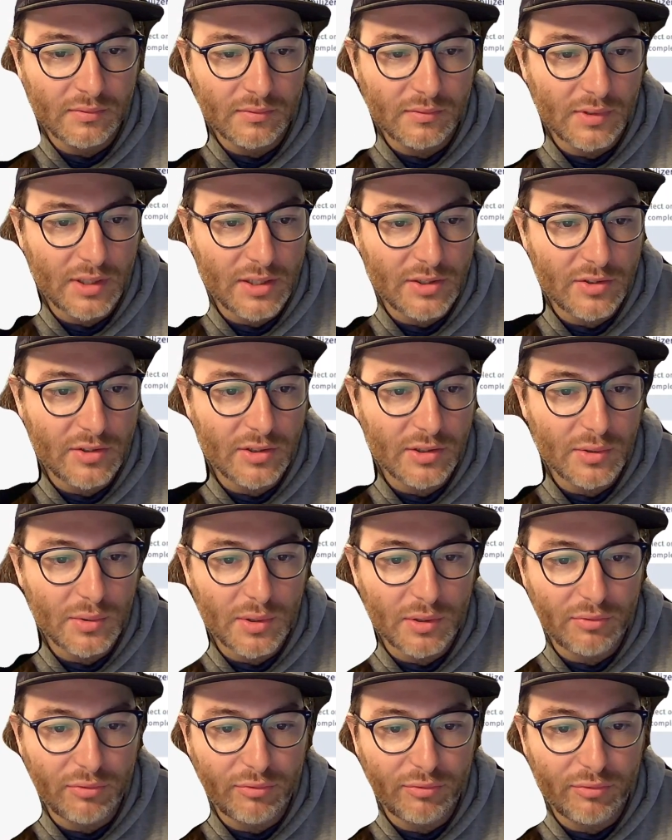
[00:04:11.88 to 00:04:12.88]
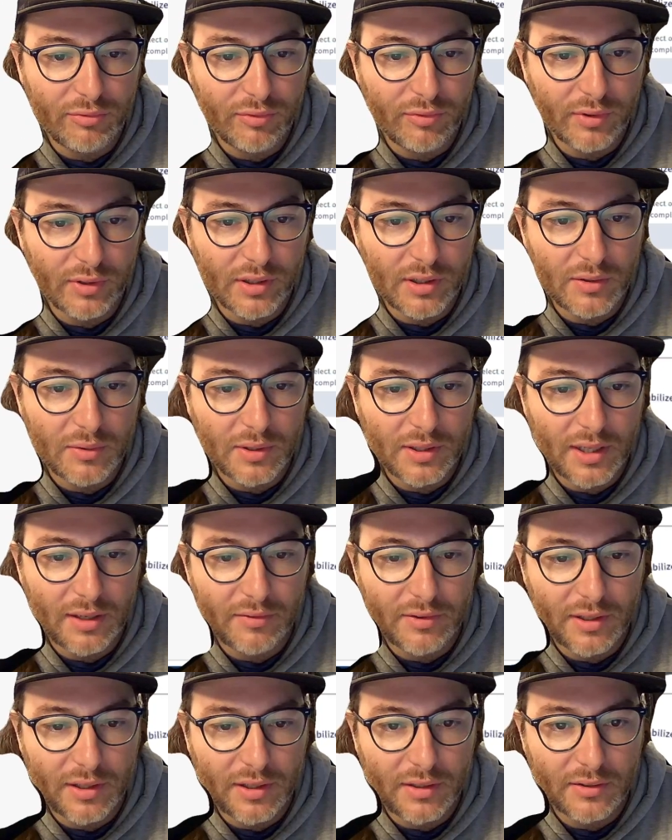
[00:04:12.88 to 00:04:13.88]
let's do a Flow
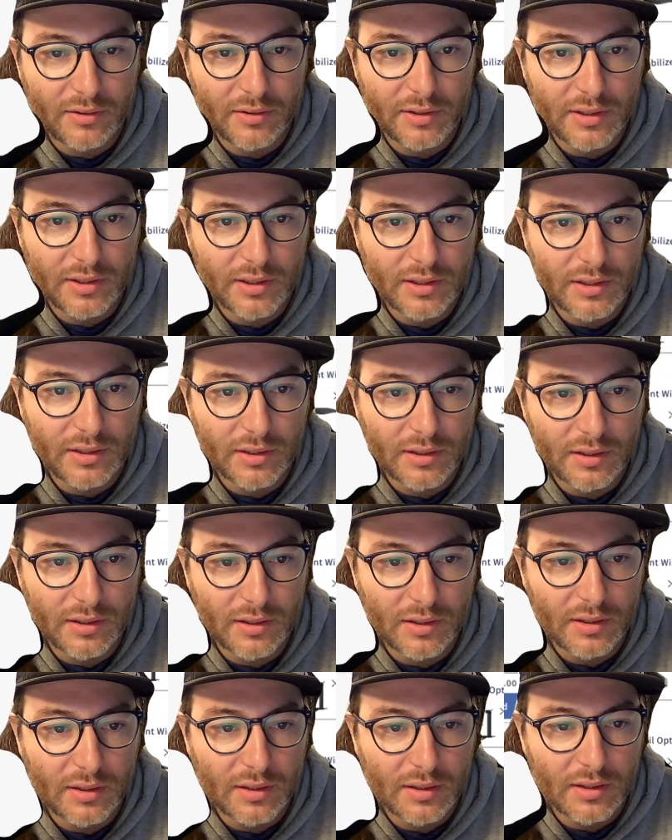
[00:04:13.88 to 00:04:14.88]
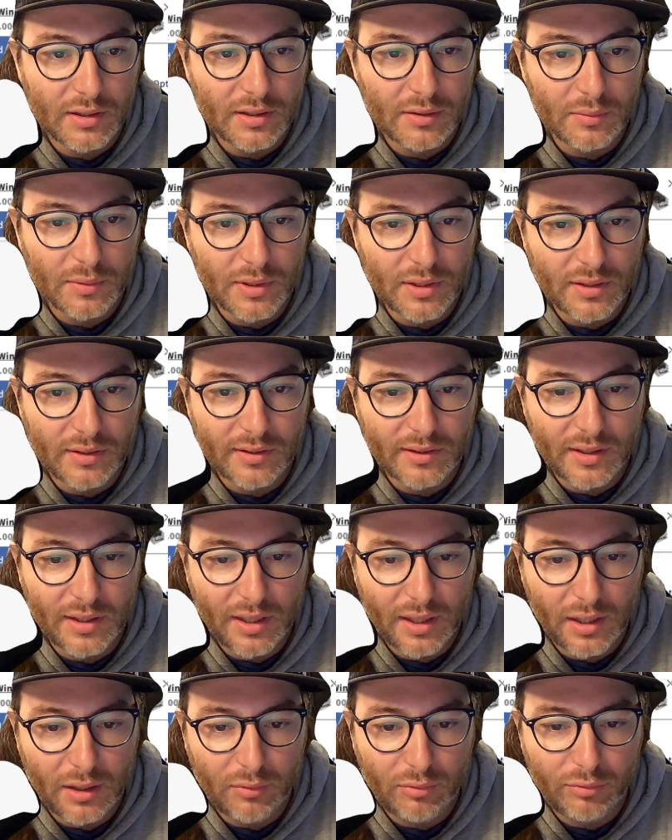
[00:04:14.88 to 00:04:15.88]
1100 with
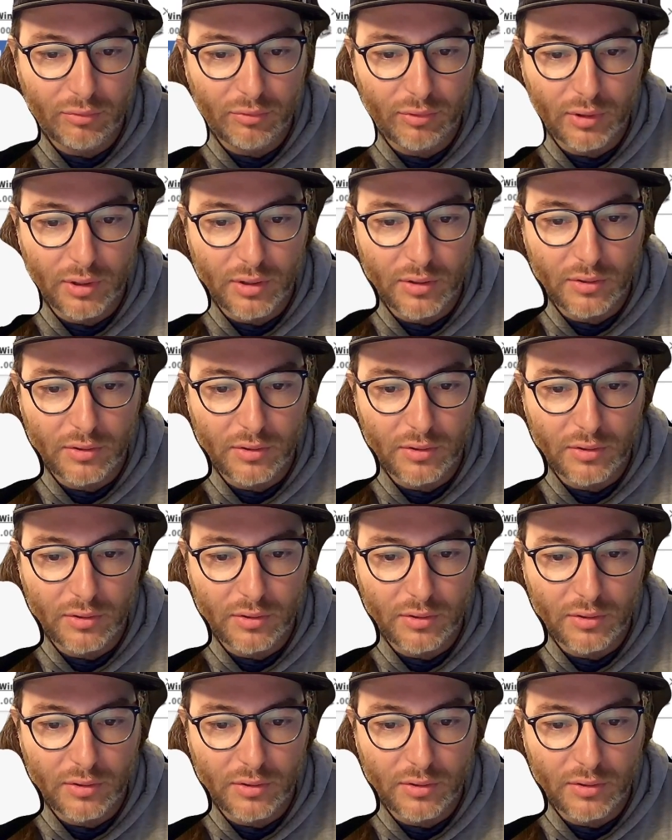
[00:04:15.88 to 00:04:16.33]
a Flow